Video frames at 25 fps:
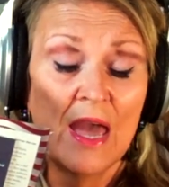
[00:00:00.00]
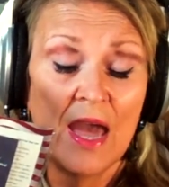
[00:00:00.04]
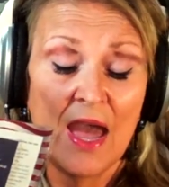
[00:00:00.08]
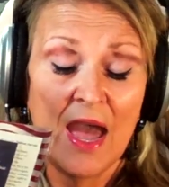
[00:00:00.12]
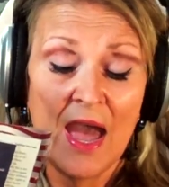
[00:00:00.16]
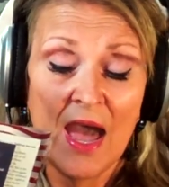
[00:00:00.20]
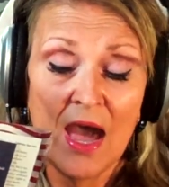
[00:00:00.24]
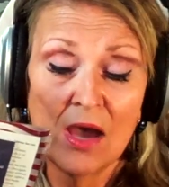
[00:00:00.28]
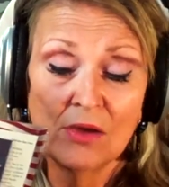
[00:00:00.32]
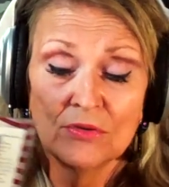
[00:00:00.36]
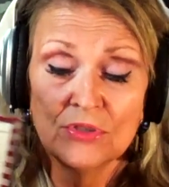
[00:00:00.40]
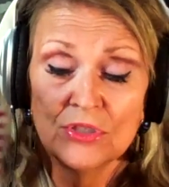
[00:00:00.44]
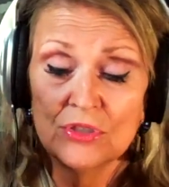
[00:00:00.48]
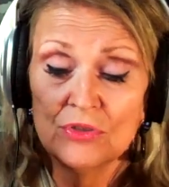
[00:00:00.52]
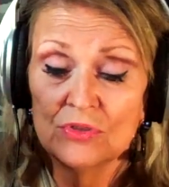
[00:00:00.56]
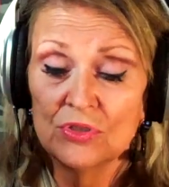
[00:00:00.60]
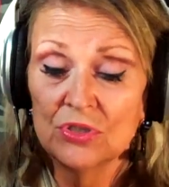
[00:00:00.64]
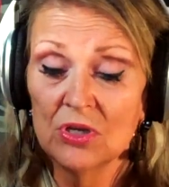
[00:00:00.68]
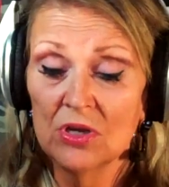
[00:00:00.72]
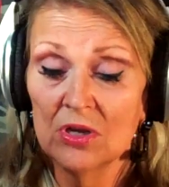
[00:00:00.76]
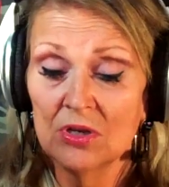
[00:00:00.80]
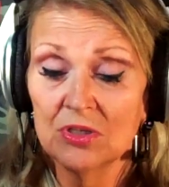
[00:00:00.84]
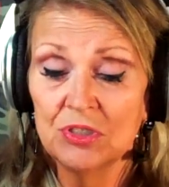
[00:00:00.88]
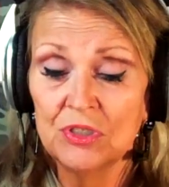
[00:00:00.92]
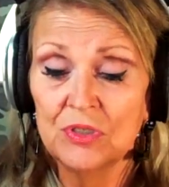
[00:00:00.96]
how to
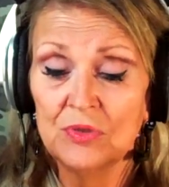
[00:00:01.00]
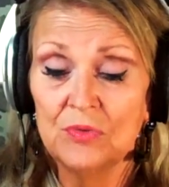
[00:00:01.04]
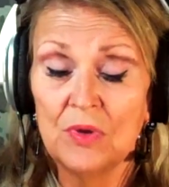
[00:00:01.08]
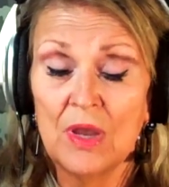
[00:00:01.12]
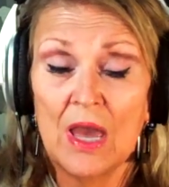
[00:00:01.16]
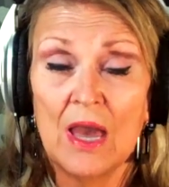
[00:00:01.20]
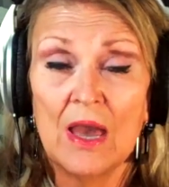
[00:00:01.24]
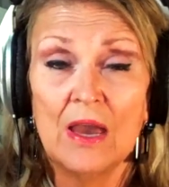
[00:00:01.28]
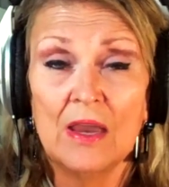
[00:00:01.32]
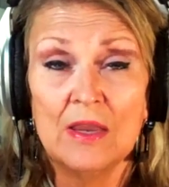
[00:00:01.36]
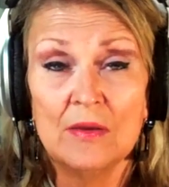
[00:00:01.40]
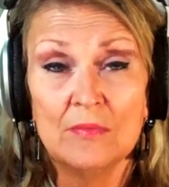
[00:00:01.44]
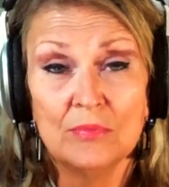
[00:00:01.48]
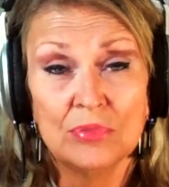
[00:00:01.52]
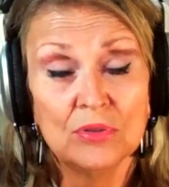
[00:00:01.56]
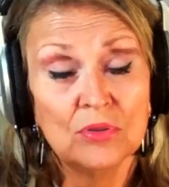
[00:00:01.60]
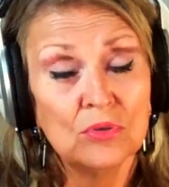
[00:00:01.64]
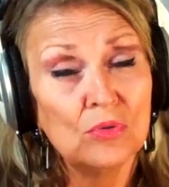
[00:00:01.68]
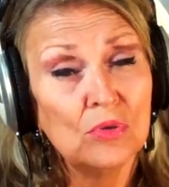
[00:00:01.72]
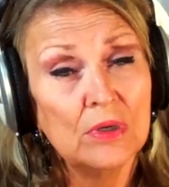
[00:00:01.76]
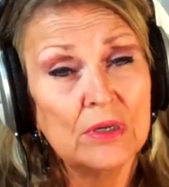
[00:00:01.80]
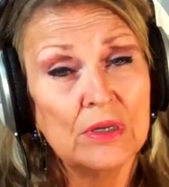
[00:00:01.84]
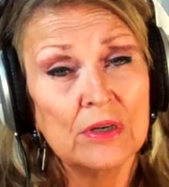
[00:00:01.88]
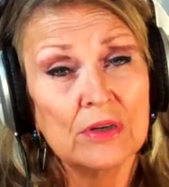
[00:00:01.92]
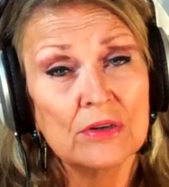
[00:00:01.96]
talk to
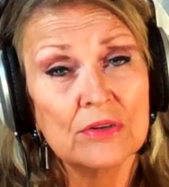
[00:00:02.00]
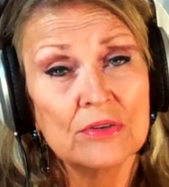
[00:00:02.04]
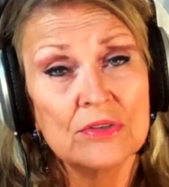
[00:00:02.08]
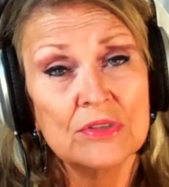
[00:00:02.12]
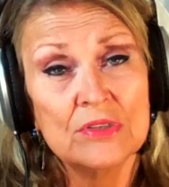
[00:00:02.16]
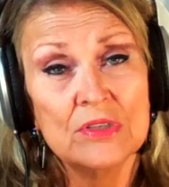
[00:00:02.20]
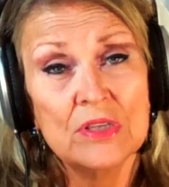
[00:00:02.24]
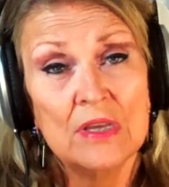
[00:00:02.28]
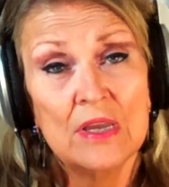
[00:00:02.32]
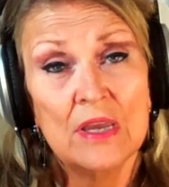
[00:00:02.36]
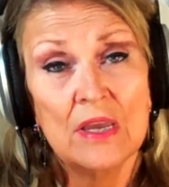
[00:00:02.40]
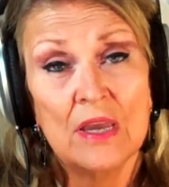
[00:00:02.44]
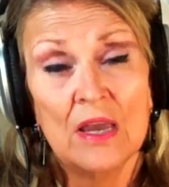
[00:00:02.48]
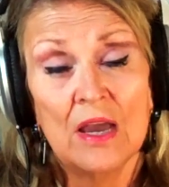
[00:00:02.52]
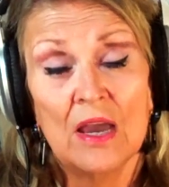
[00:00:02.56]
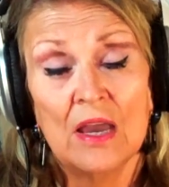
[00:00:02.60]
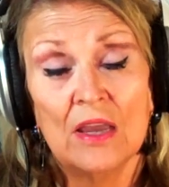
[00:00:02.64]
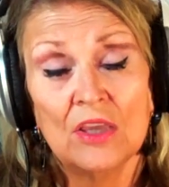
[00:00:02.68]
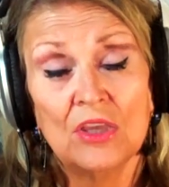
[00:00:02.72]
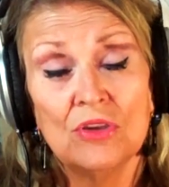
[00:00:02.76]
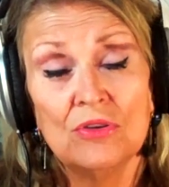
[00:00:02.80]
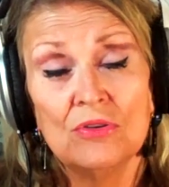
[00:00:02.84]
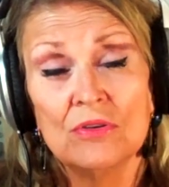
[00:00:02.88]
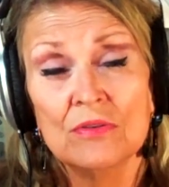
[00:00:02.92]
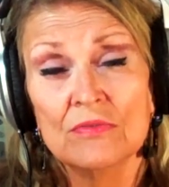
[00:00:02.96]
employers,
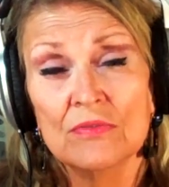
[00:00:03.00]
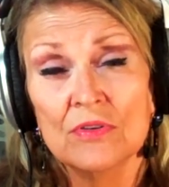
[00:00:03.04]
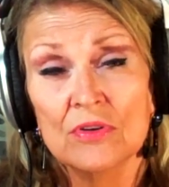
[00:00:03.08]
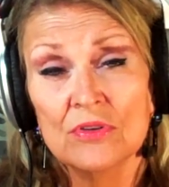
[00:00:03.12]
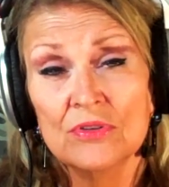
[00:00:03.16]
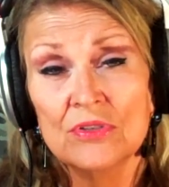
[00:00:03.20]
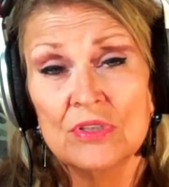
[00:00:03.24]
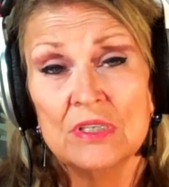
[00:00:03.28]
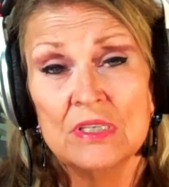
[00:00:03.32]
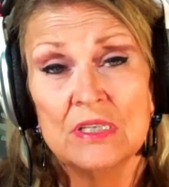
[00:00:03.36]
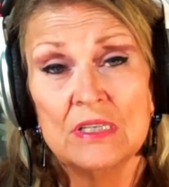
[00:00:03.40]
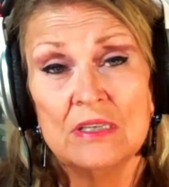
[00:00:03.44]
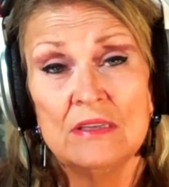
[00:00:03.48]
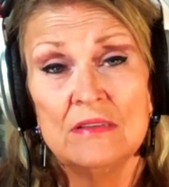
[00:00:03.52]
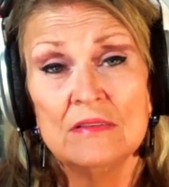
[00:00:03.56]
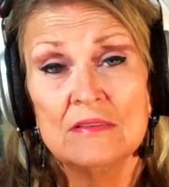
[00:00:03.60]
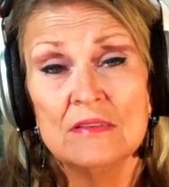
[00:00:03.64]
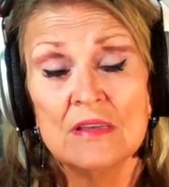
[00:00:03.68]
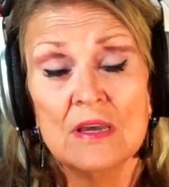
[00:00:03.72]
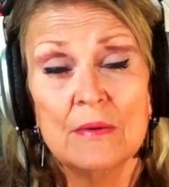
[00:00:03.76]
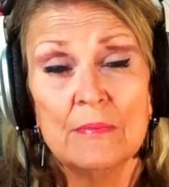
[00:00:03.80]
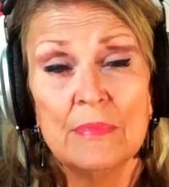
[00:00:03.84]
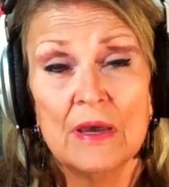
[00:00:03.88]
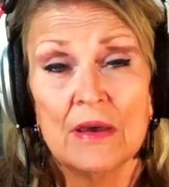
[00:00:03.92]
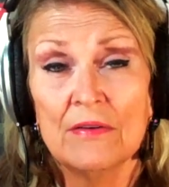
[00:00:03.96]
universities
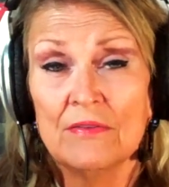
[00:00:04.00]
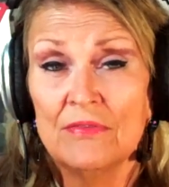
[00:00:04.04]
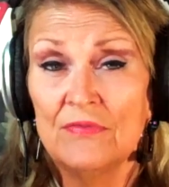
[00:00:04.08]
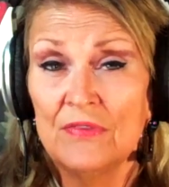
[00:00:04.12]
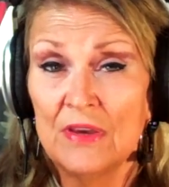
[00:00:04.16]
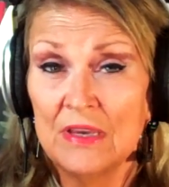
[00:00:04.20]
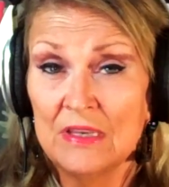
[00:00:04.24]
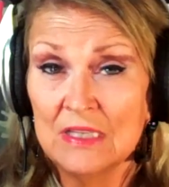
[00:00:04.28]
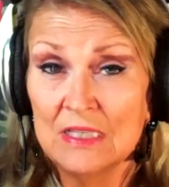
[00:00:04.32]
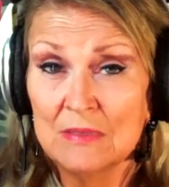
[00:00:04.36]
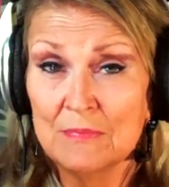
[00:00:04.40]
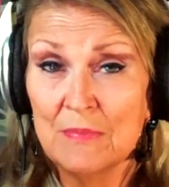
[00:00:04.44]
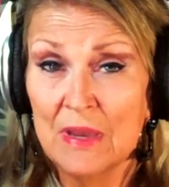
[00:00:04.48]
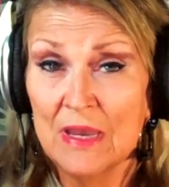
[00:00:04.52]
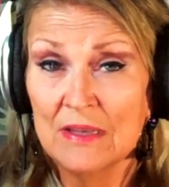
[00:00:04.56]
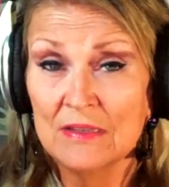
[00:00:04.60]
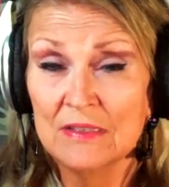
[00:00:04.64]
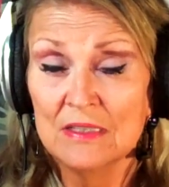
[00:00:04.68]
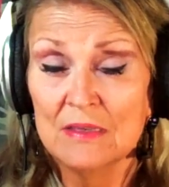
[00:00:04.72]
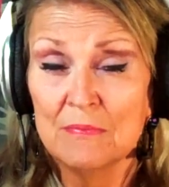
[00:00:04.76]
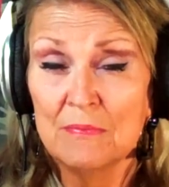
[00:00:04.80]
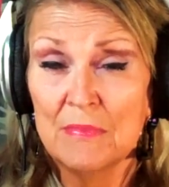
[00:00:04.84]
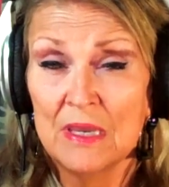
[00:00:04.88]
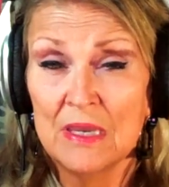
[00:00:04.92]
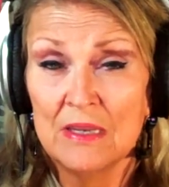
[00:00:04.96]
about face
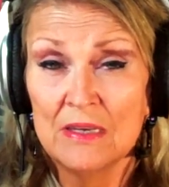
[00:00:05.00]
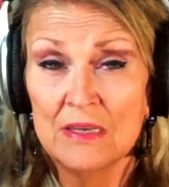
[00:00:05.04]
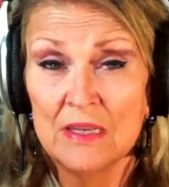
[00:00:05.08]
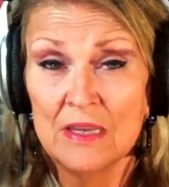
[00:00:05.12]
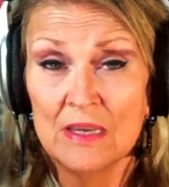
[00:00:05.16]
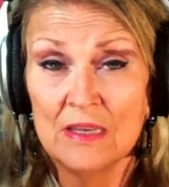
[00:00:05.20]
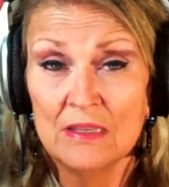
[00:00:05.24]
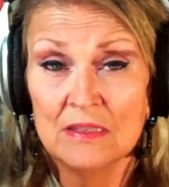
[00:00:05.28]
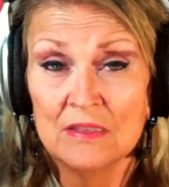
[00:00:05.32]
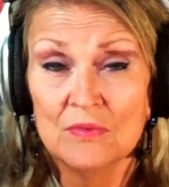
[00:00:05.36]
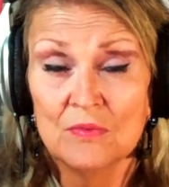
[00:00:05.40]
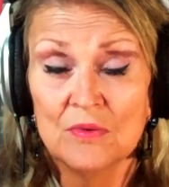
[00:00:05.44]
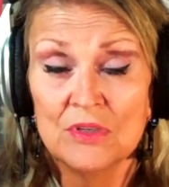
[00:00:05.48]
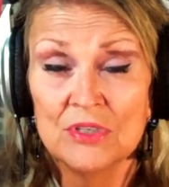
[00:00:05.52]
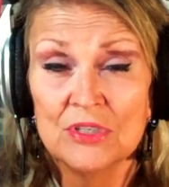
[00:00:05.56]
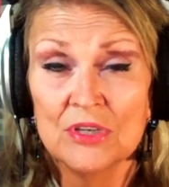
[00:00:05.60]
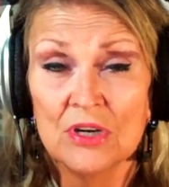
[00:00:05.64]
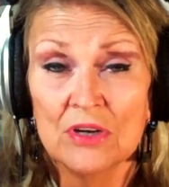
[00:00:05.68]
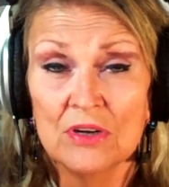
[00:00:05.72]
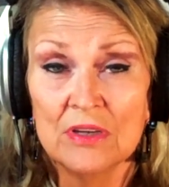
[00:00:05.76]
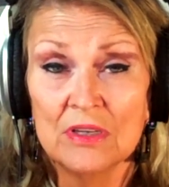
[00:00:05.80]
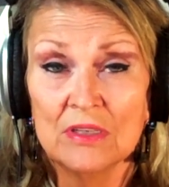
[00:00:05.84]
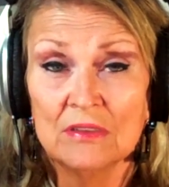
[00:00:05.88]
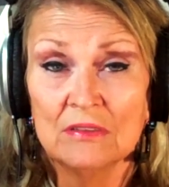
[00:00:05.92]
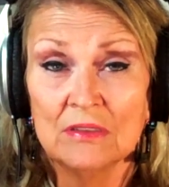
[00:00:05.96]
mask mandates, which
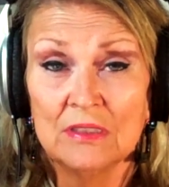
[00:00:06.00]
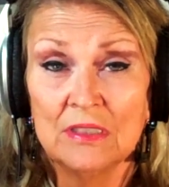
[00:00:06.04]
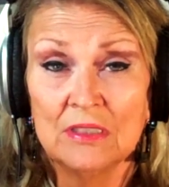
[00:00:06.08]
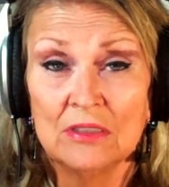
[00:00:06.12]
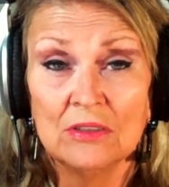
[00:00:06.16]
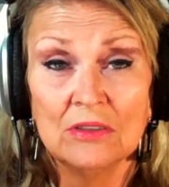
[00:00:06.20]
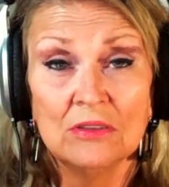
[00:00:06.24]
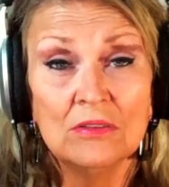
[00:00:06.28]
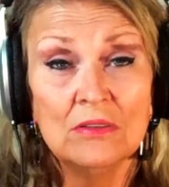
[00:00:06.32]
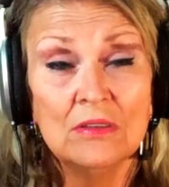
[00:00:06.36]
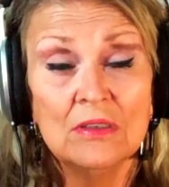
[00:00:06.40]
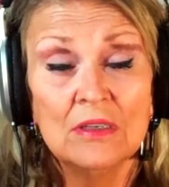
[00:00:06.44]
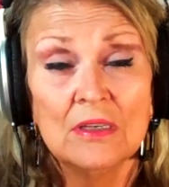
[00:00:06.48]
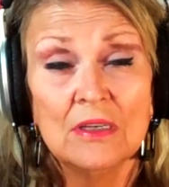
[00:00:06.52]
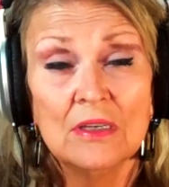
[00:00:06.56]
are illegal,